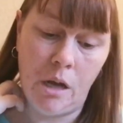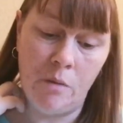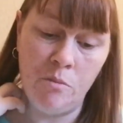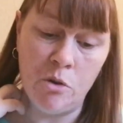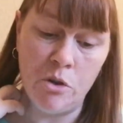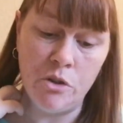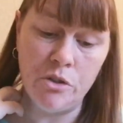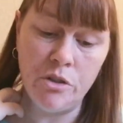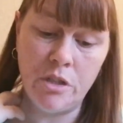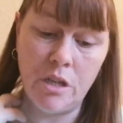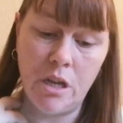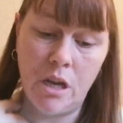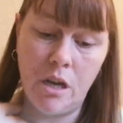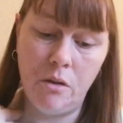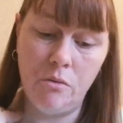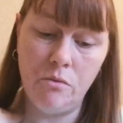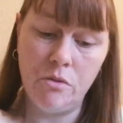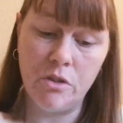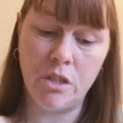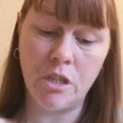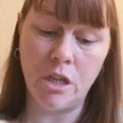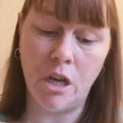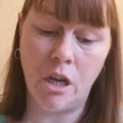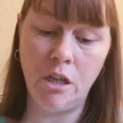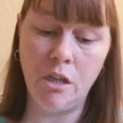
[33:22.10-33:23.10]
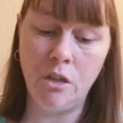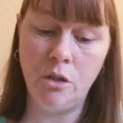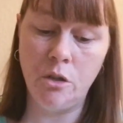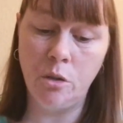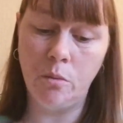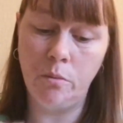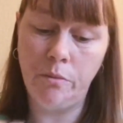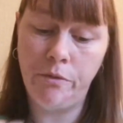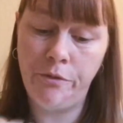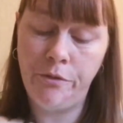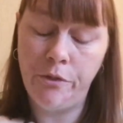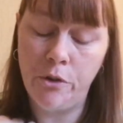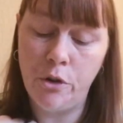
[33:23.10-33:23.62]
also signed
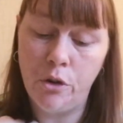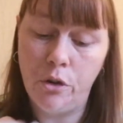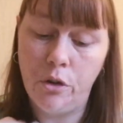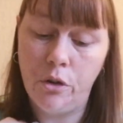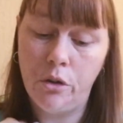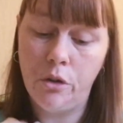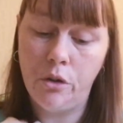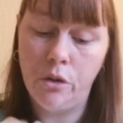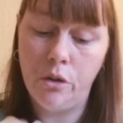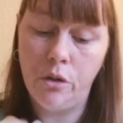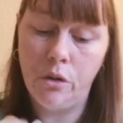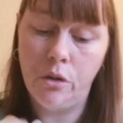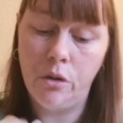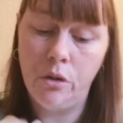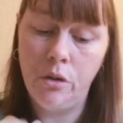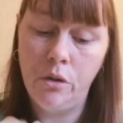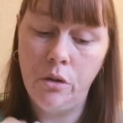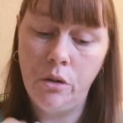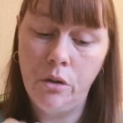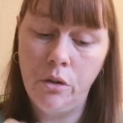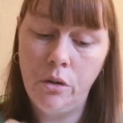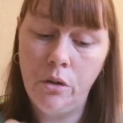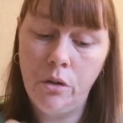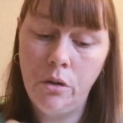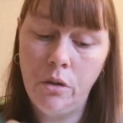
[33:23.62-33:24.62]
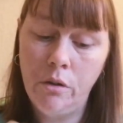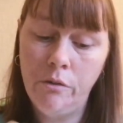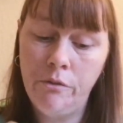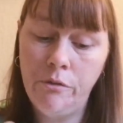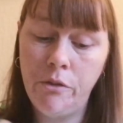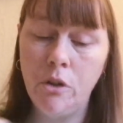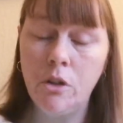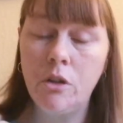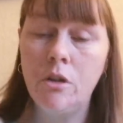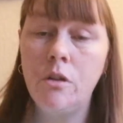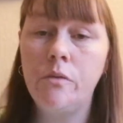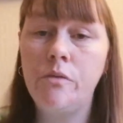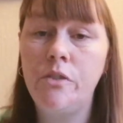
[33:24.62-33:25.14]
up for
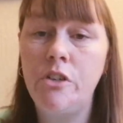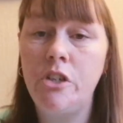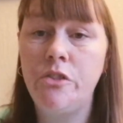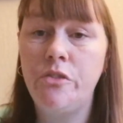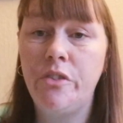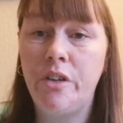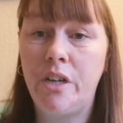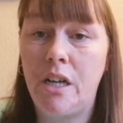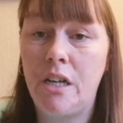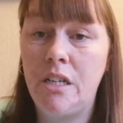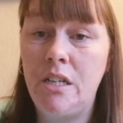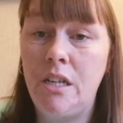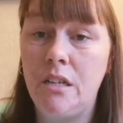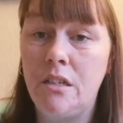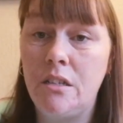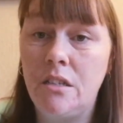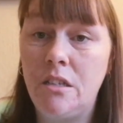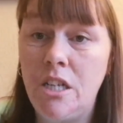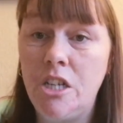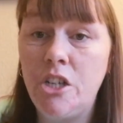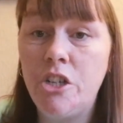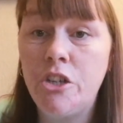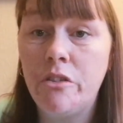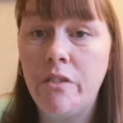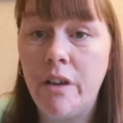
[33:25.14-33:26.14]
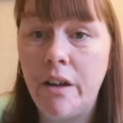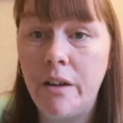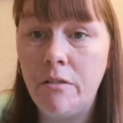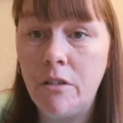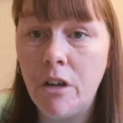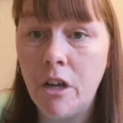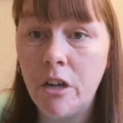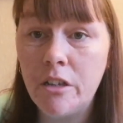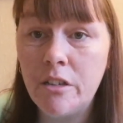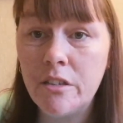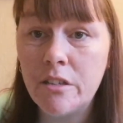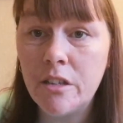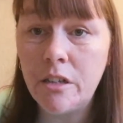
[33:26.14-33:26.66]
Full Coverage Fanatics Stitch
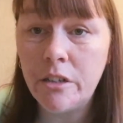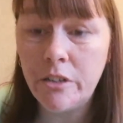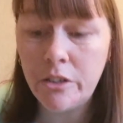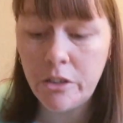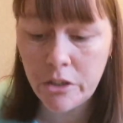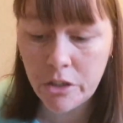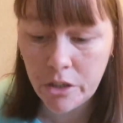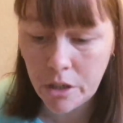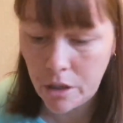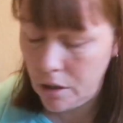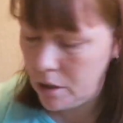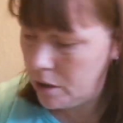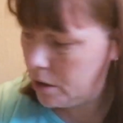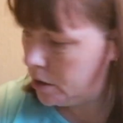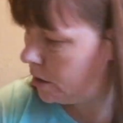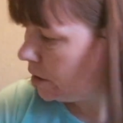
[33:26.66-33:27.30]
Around Iceland.